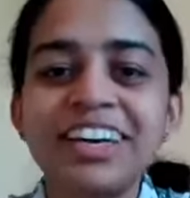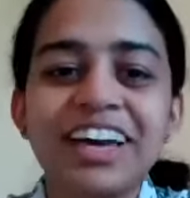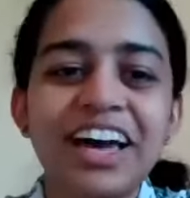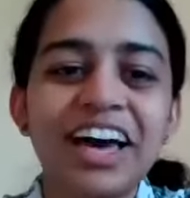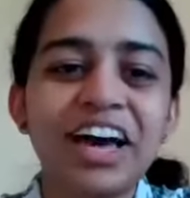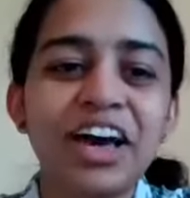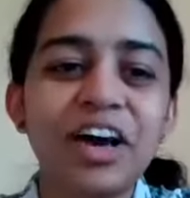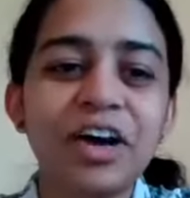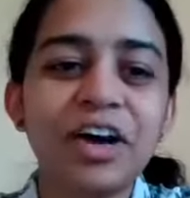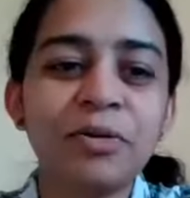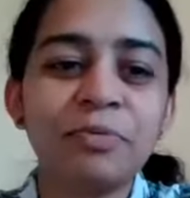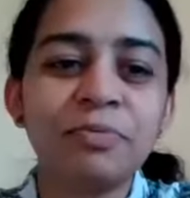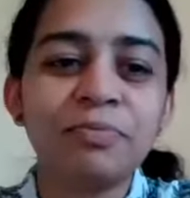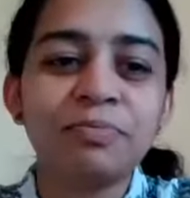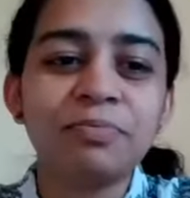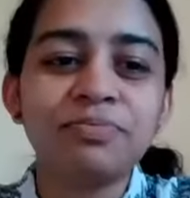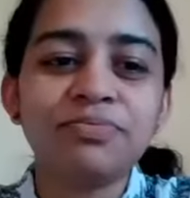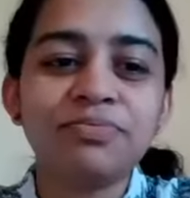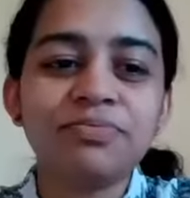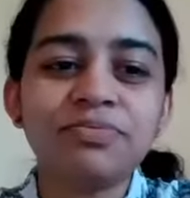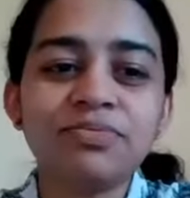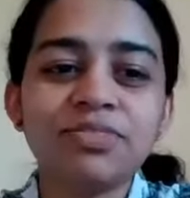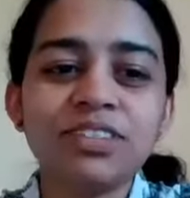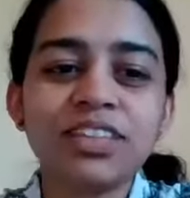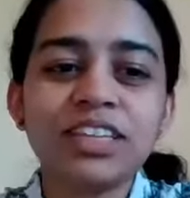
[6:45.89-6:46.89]

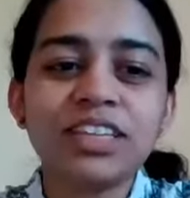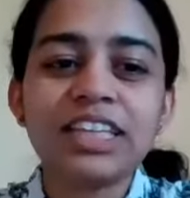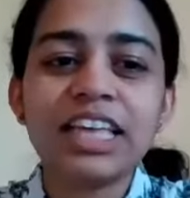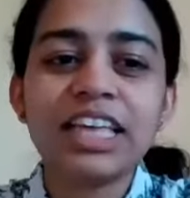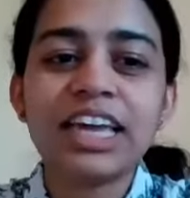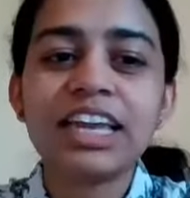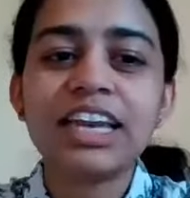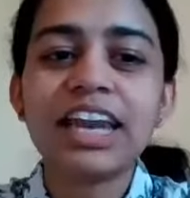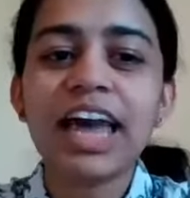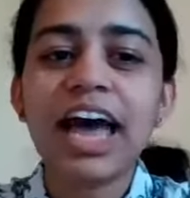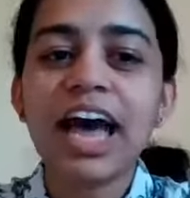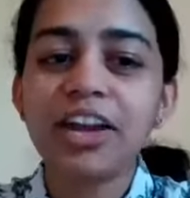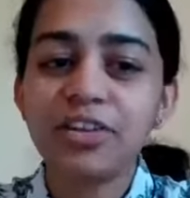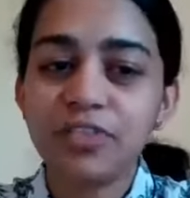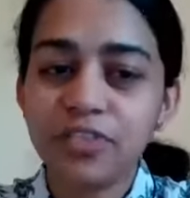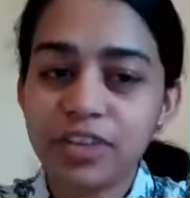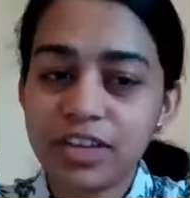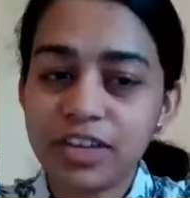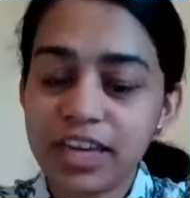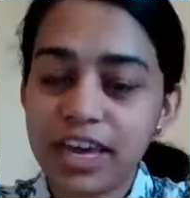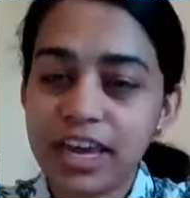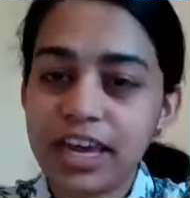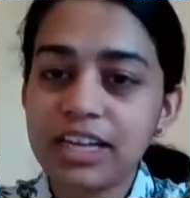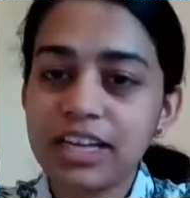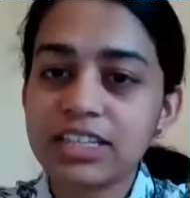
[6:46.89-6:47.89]
Then
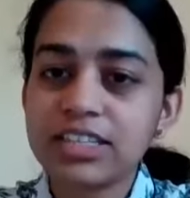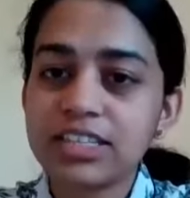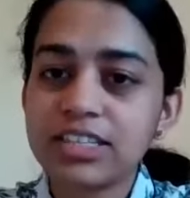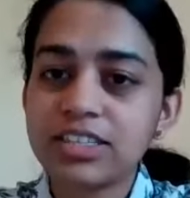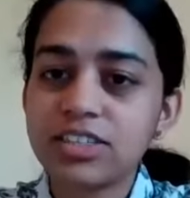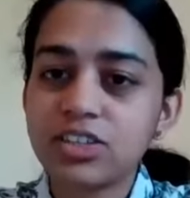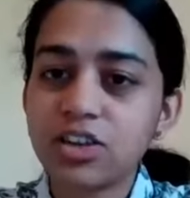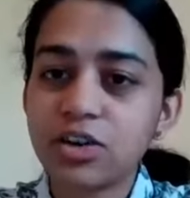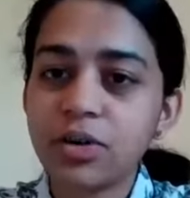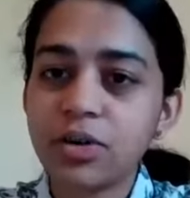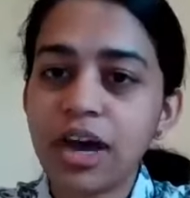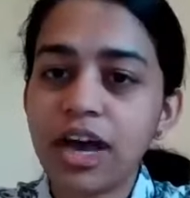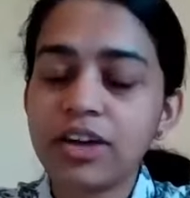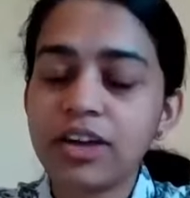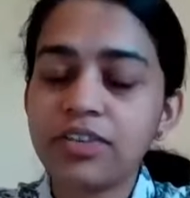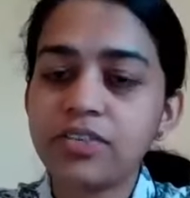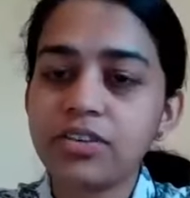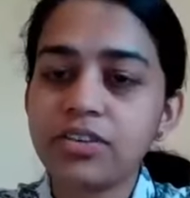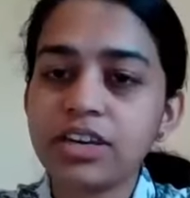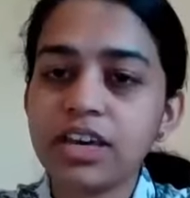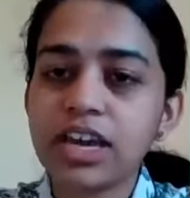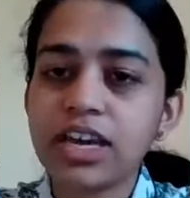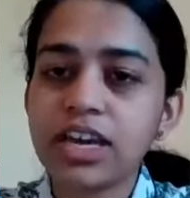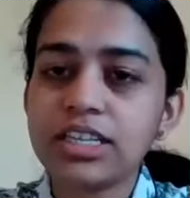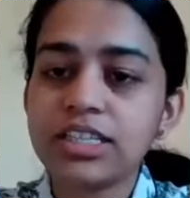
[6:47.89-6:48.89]
advocate. So
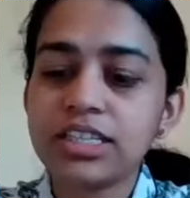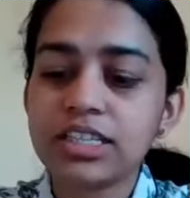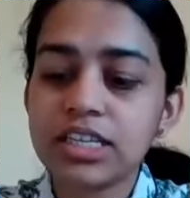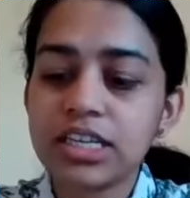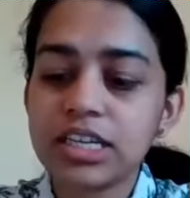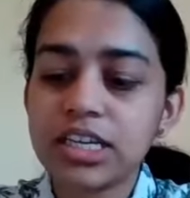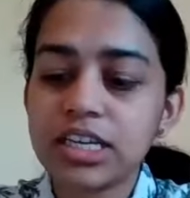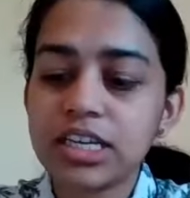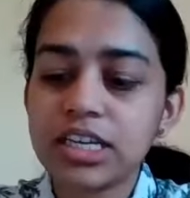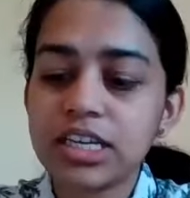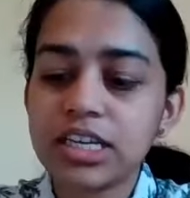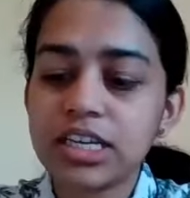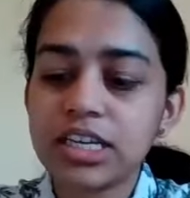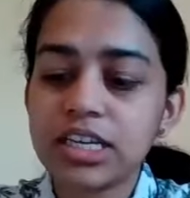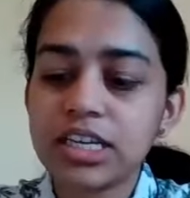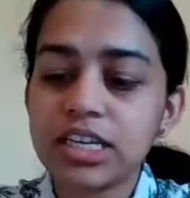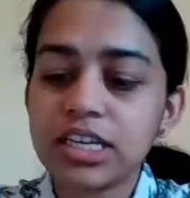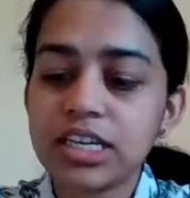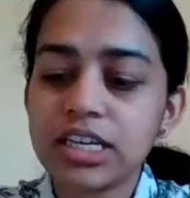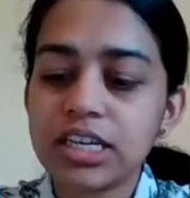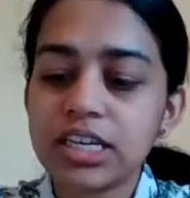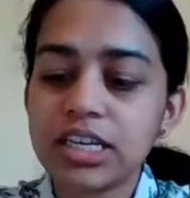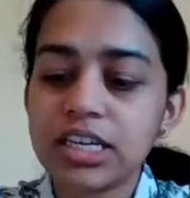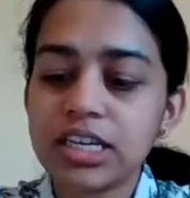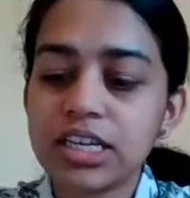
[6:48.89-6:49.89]
advocate is
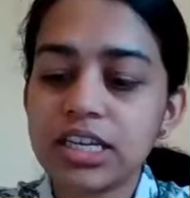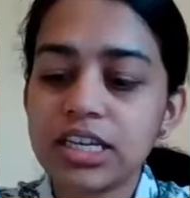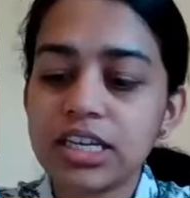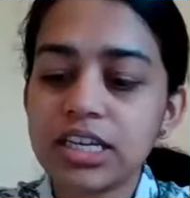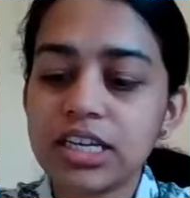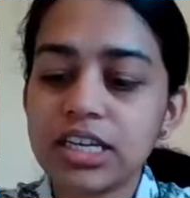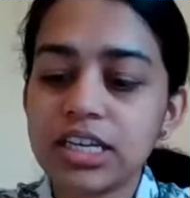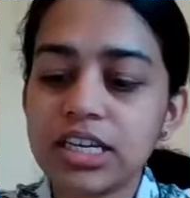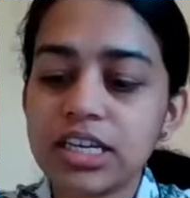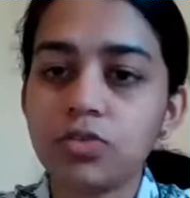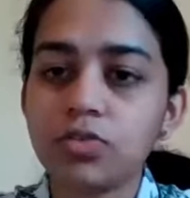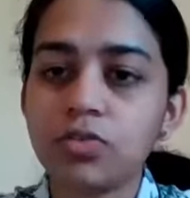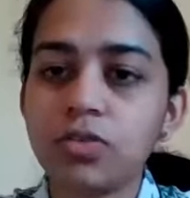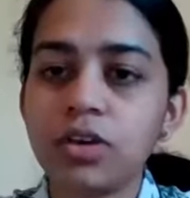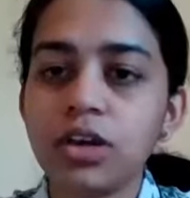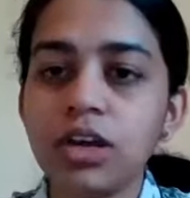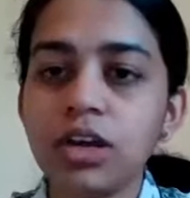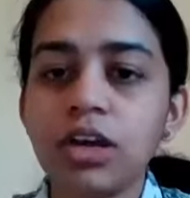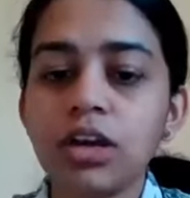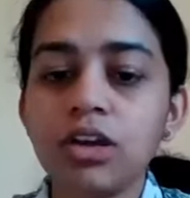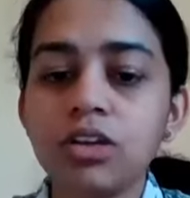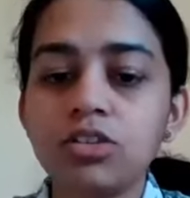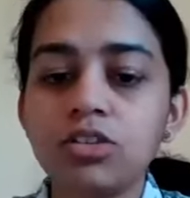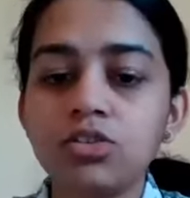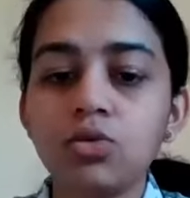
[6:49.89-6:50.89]
where we need to sort of
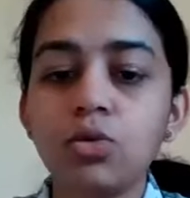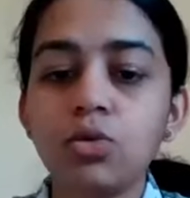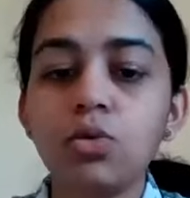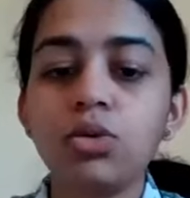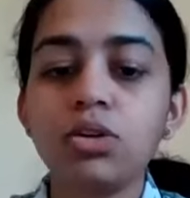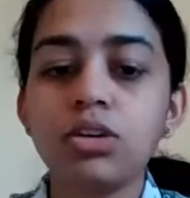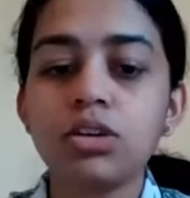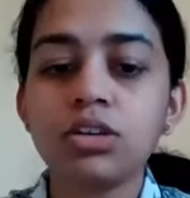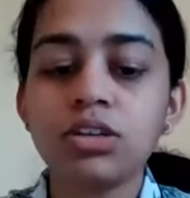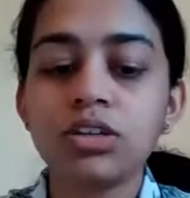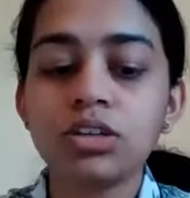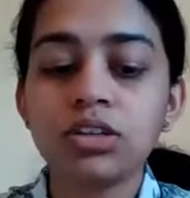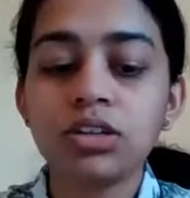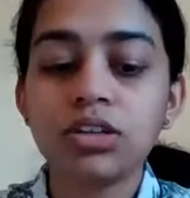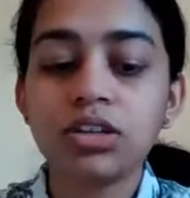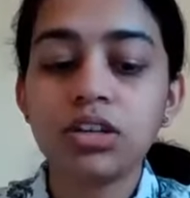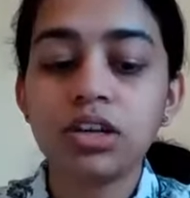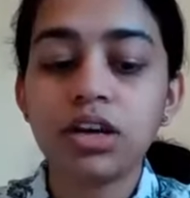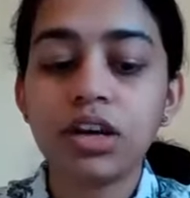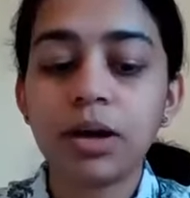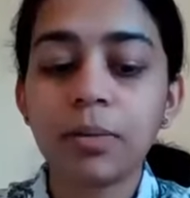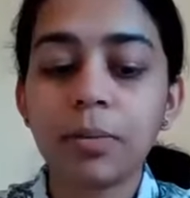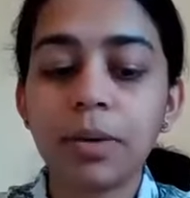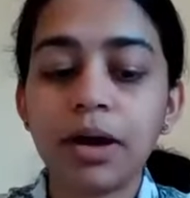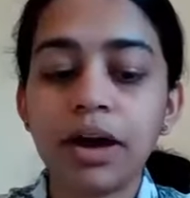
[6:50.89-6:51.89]
talk
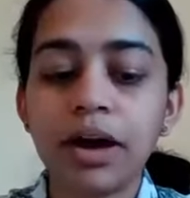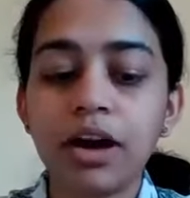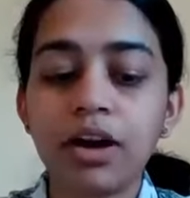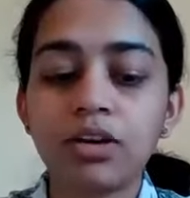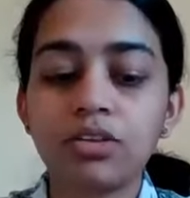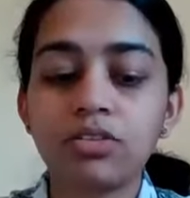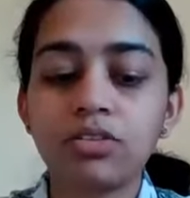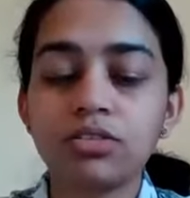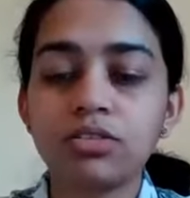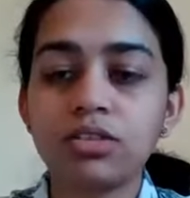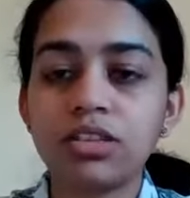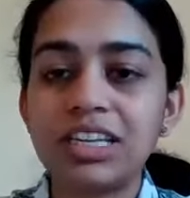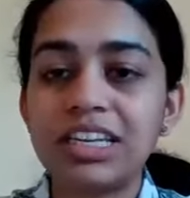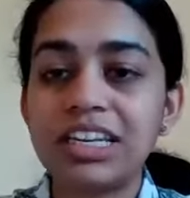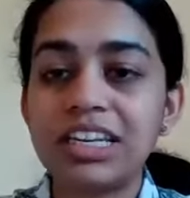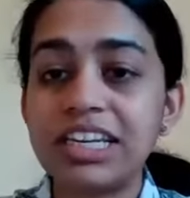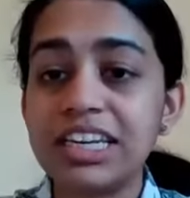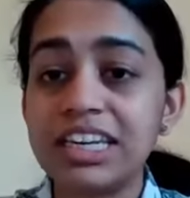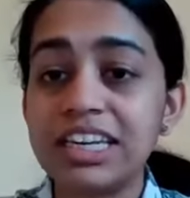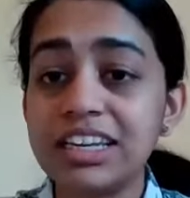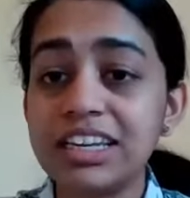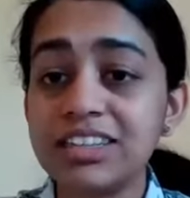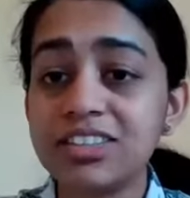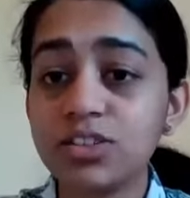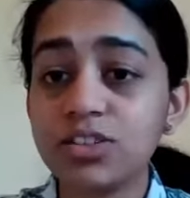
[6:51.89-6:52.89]
about the
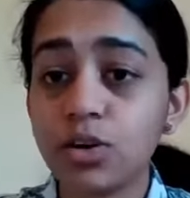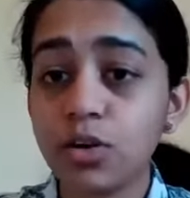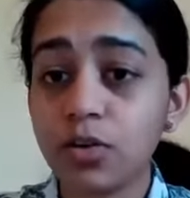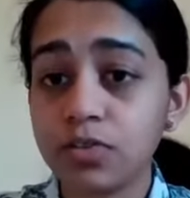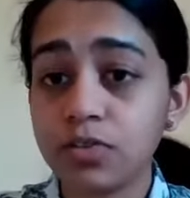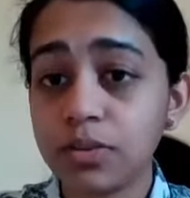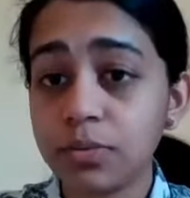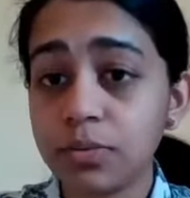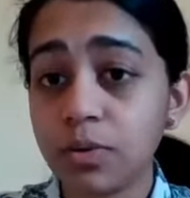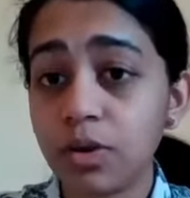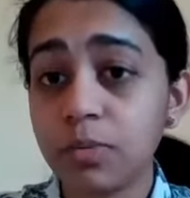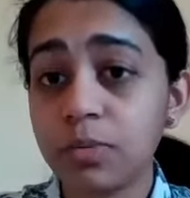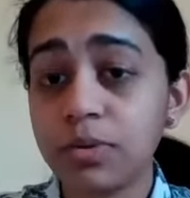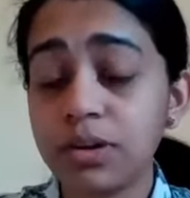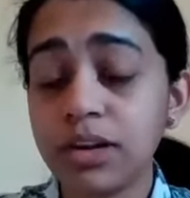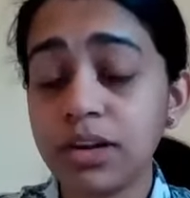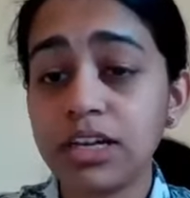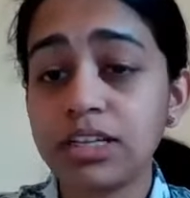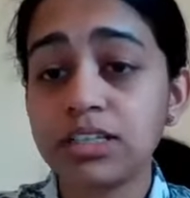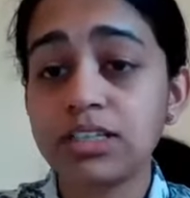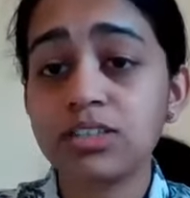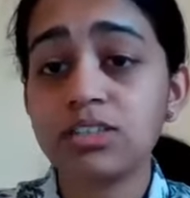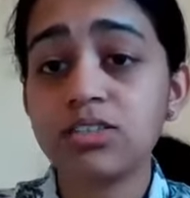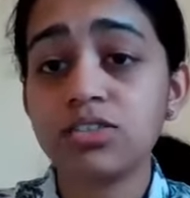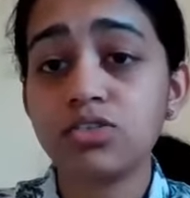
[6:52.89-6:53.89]
needs of the population.